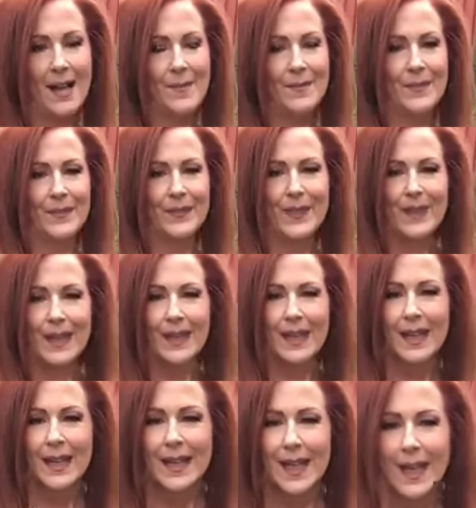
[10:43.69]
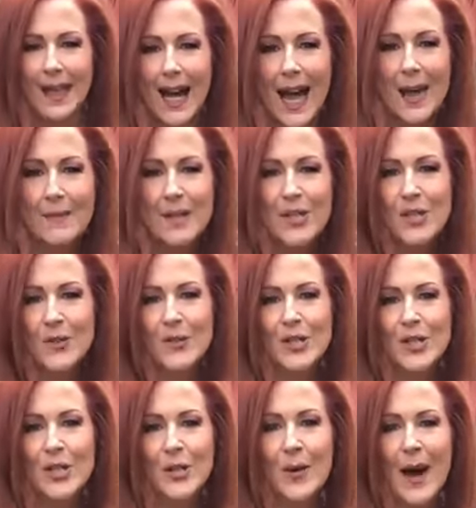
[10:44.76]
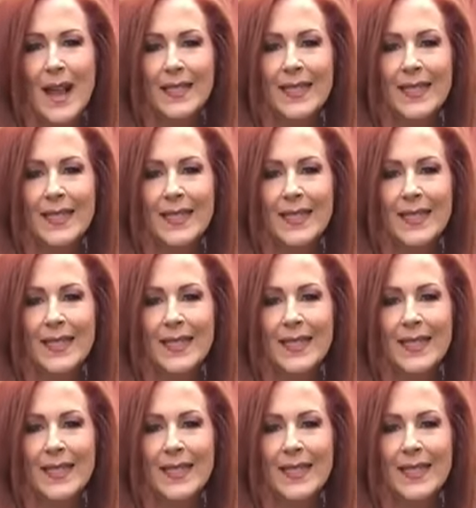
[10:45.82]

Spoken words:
I miss you too.